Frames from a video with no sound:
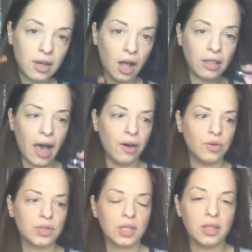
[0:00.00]

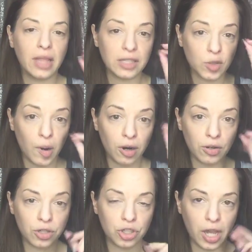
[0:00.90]
allows that
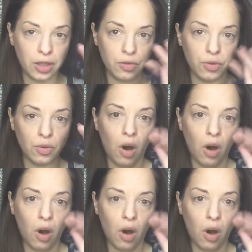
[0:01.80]
sparkle to shine through